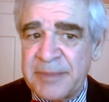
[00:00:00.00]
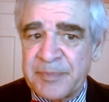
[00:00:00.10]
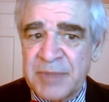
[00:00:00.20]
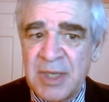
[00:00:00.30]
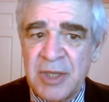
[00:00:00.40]

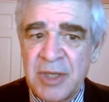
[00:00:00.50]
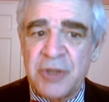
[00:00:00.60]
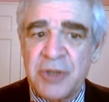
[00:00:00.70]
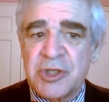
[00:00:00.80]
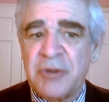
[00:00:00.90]
so you
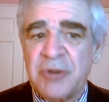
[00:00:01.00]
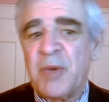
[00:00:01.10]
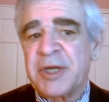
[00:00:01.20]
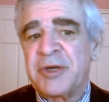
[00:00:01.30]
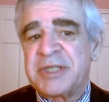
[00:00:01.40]
certainly want to go
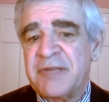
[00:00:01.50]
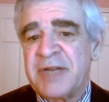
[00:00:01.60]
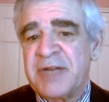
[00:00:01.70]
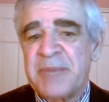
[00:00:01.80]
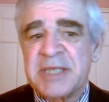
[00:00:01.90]
to
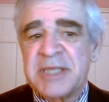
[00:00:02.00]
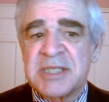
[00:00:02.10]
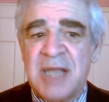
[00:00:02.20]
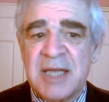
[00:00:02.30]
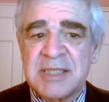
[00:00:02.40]
dividend based
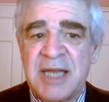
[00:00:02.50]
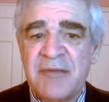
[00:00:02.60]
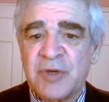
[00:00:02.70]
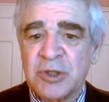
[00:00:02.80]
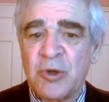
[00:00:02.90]
stocks that have
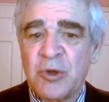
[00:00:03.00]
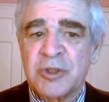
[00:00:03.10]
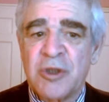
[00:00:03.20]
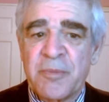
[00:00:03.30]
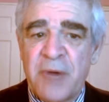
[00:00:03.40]
good long
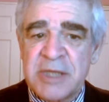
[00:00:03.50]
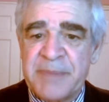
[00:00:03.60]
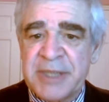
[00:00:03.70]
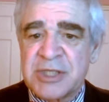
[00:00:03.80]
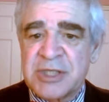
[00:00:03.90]
term
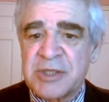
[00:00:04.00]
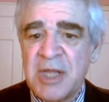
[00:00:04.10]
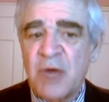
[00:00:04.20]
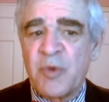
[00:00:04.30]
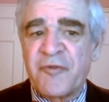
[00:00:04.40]
prospects
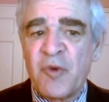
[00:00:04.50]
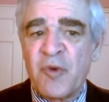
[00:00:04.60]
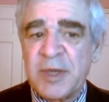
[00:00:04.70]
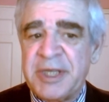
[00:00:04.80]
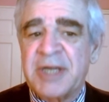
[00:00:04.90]
for
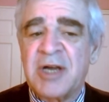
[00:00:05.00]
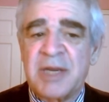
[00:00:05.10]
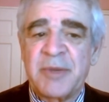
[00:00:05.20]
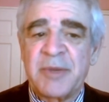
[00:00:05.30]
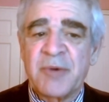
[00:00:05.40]
when the
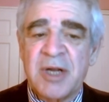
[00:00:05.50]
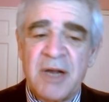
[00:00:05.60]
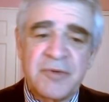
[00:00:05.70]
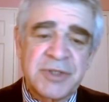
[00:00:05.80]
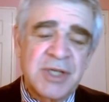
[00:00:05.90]
economy
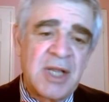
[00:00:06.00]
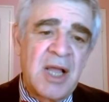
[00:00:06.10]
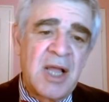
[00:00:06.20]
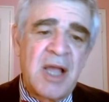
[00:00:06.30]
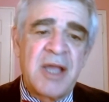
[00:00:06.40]
recovers.
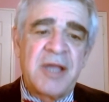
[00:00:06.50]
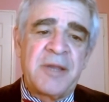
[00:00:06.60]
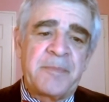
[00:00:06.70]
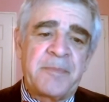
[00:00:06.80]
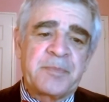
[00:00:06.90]

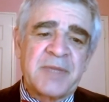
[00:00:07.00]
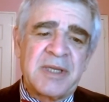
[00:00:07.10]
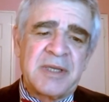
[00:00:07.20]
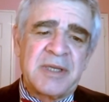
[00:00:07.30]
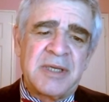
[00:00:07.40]
It,
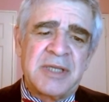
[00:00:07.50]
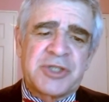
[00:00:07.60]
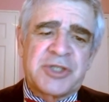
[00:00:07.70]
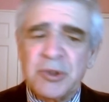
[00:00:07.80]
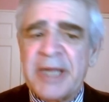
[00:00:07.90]
it's
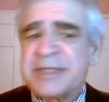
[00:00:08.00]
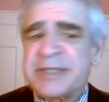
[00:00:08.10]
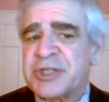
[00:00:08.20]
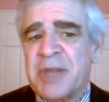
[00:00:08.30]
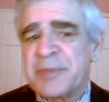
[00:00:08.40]
too late to
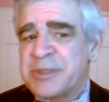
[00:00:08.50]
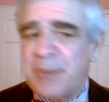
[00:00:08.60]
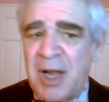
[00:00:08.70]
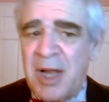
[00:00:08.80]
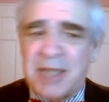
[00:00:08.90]
jump into
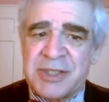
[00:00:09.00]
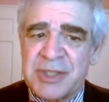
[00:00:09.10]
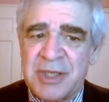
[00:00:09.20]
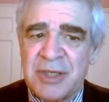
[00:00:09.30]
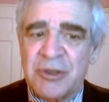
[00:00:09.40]

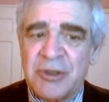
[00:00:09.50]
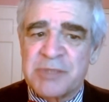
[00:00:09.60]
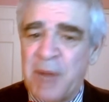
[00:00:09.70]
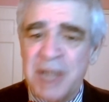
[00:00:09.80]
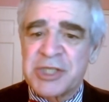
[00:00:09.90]
bonds because
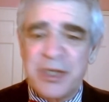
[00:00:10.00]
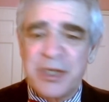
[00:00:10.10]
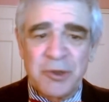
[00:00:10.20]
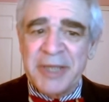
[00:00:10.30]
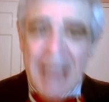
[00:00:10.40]
bonds can
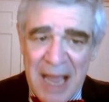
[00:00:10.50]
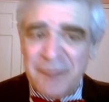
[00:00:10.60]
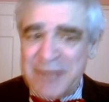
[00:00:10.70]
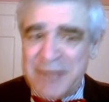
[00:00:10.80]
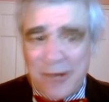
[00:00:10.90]
only
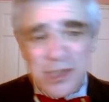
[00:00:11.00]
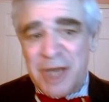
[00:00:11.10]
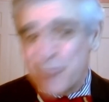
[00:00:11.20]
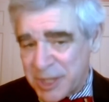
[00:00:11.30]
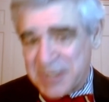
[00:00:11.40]
have
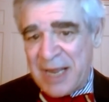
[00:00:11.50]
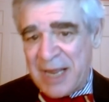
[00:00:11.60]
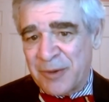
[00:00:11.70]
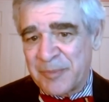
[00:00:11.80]
downside risk now.